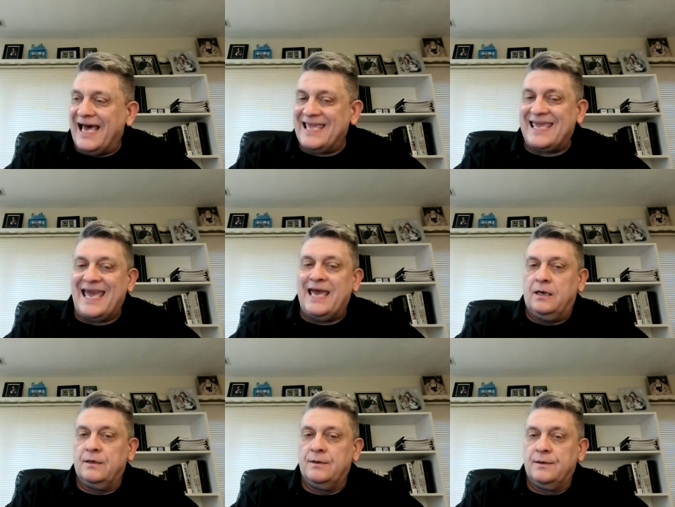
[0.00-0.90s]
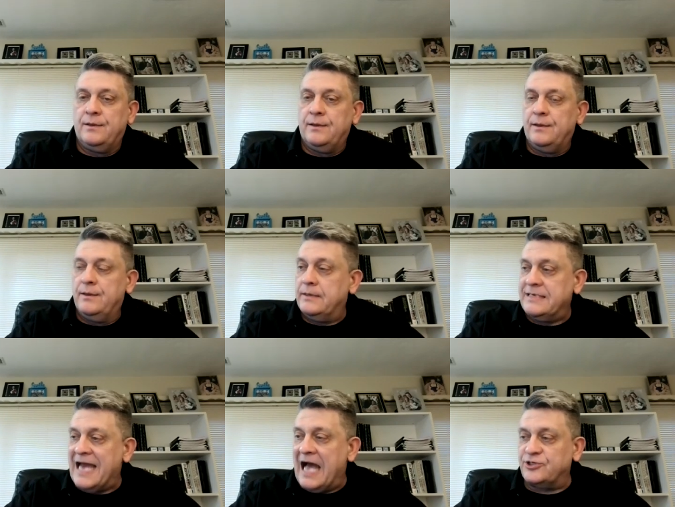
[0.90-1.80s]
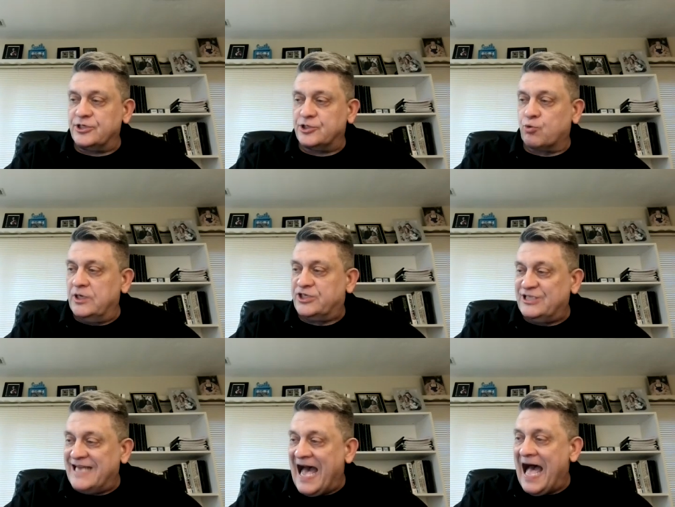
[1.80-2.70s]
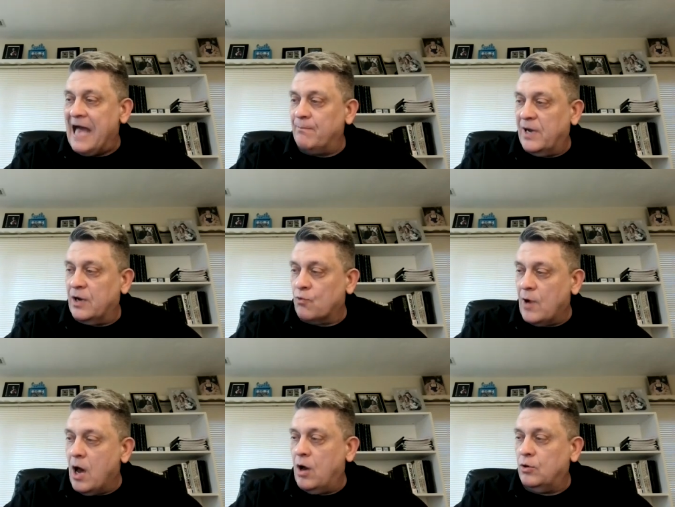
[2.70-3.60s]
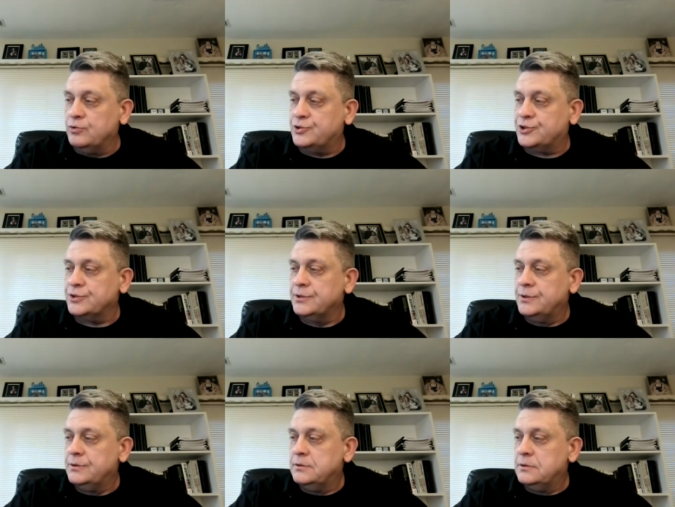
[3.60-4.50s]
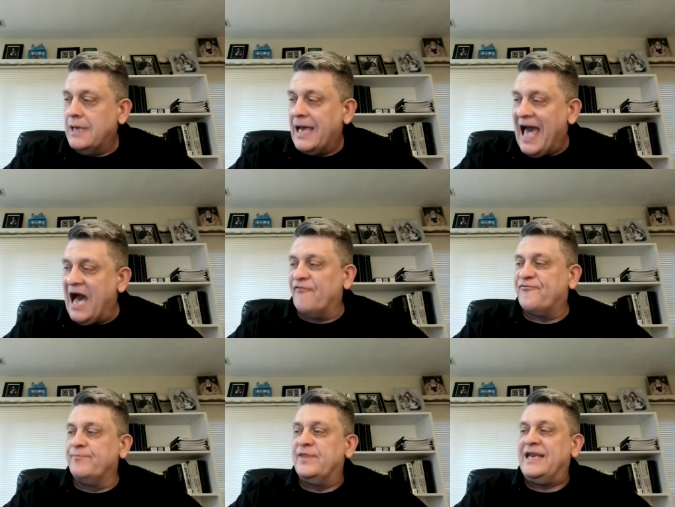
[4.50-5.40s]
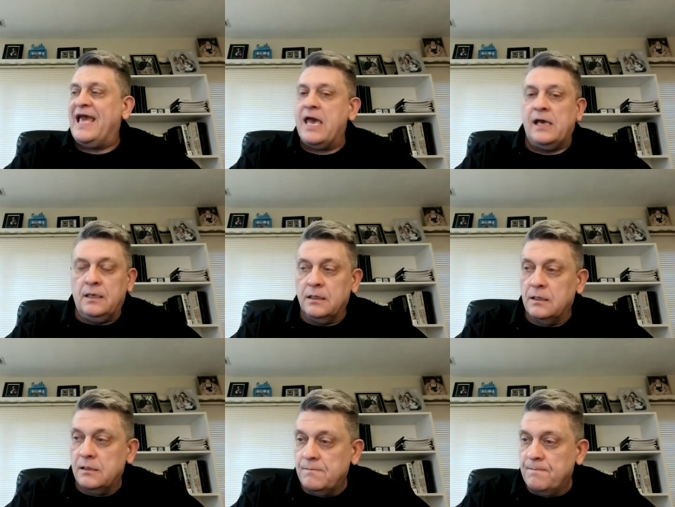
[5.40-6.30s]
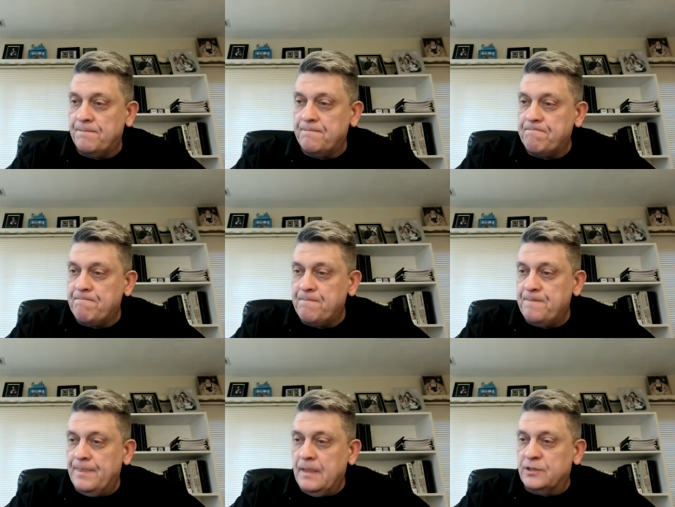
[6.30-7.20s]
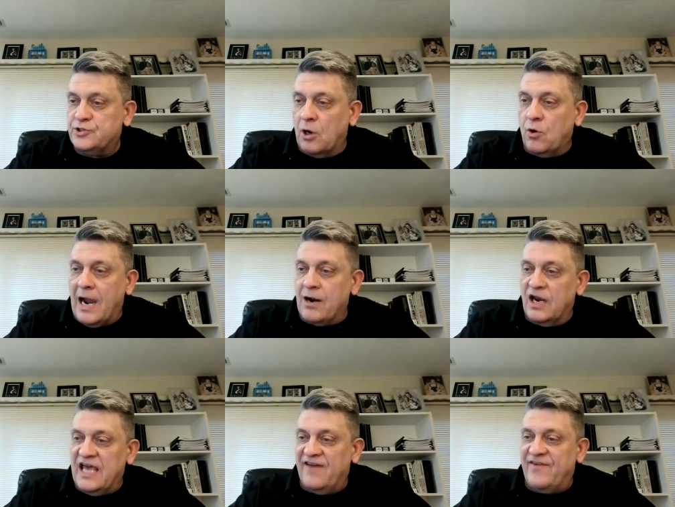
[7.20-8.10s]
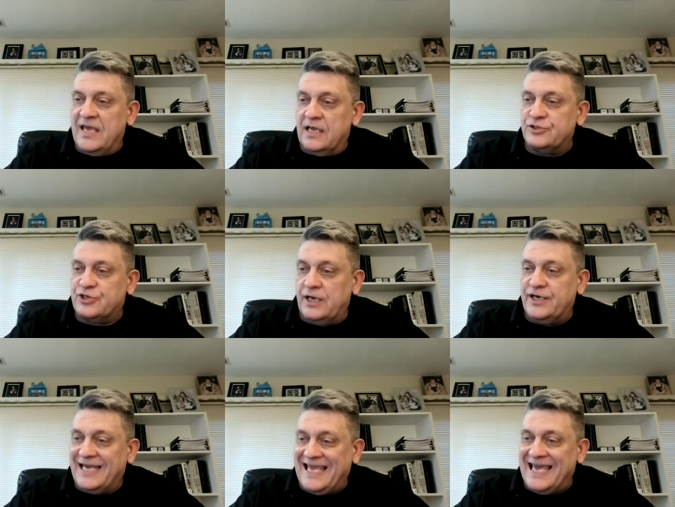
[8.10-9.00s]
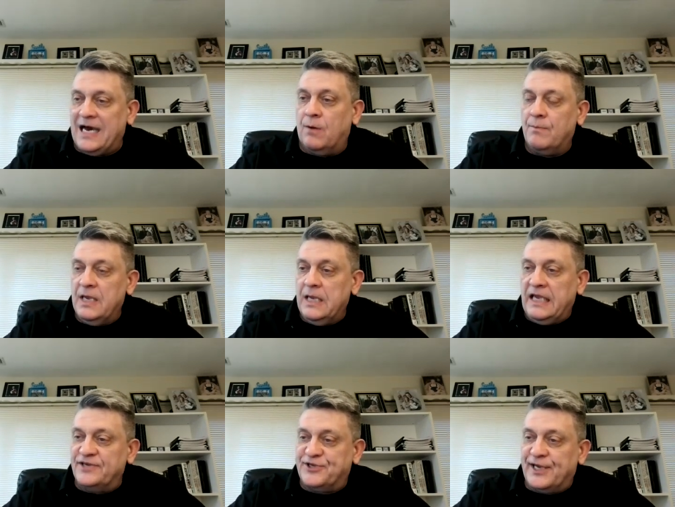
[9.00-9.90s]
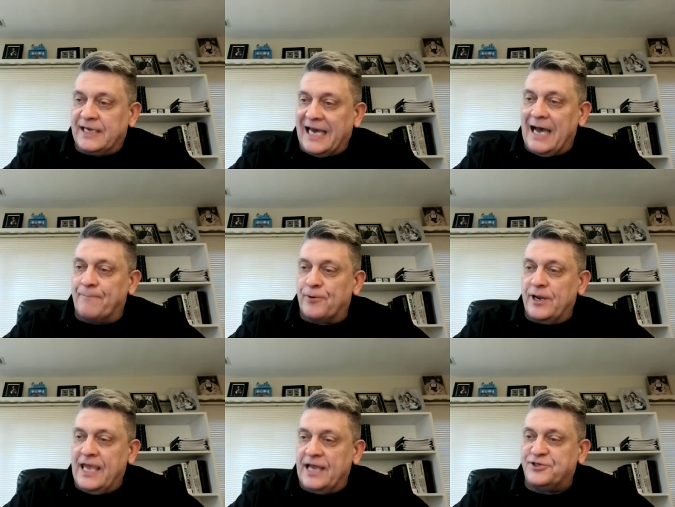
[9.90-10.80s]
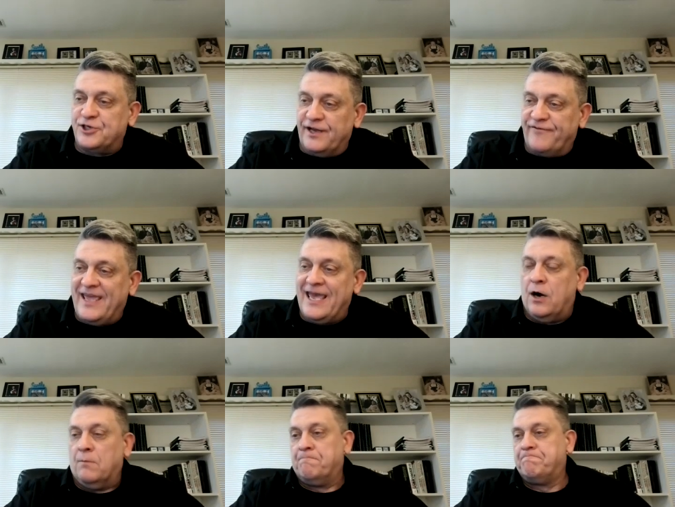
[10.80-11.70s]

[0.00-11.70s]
again. Not just which died, but rose out from the dead. So our living is unto him, is in comprehension of him.